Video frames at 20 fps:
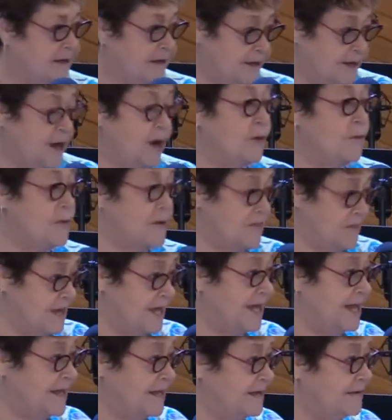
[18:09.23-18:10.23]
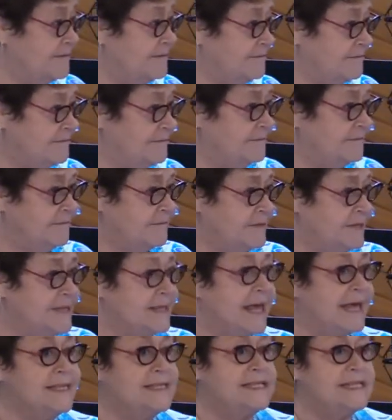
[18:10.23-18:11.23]
go within
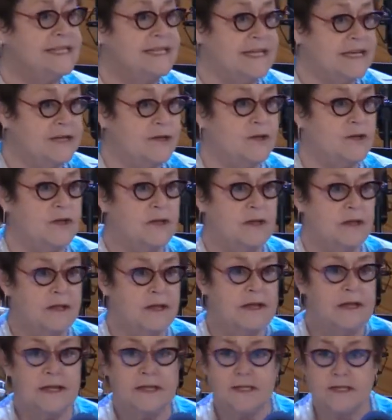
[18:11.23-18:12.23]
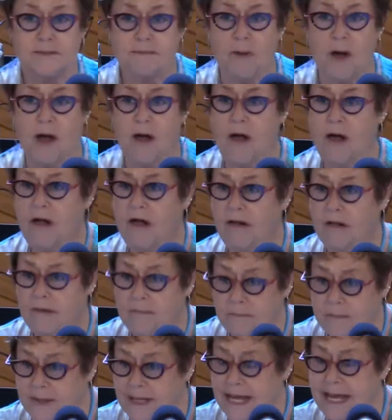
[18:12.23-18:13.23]
that still, small
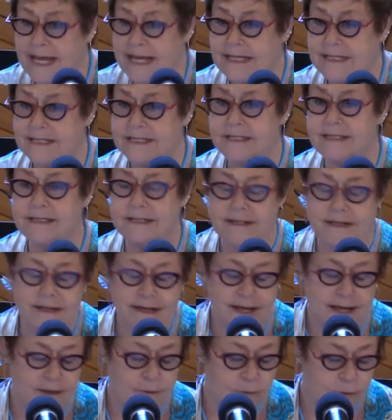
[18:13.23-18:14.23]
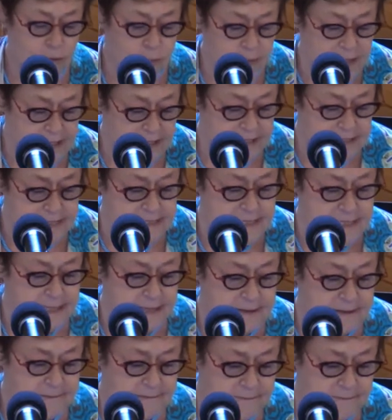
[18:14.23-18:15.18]
place where we listen.